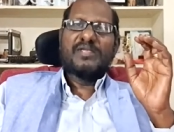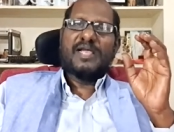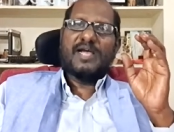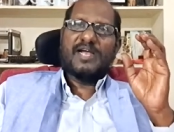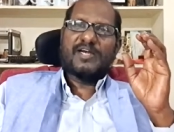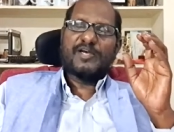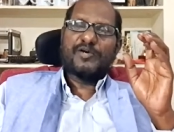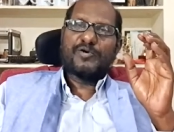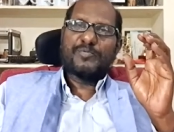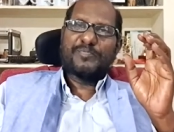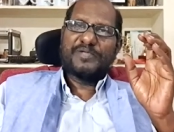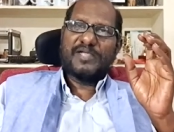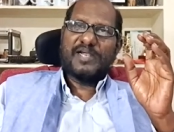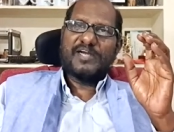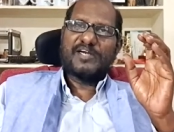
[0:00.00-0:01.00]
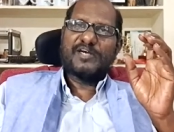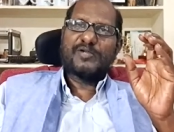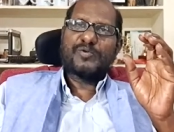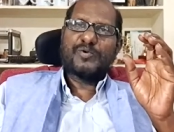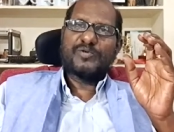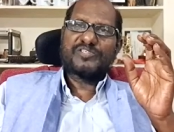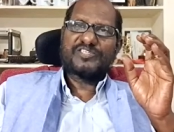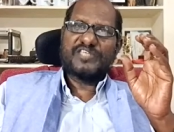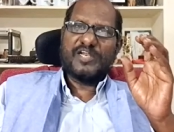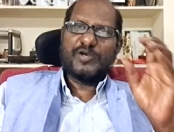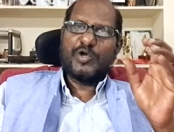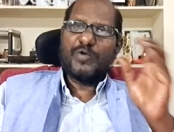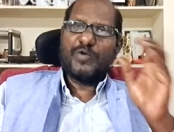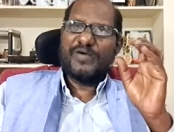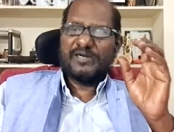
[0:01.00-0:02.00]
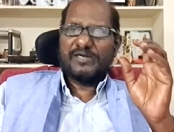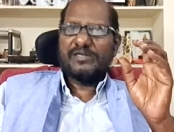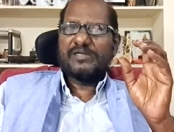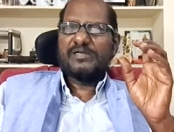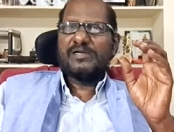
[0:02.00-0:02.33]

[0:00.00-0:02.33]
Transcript: 100 crores turnover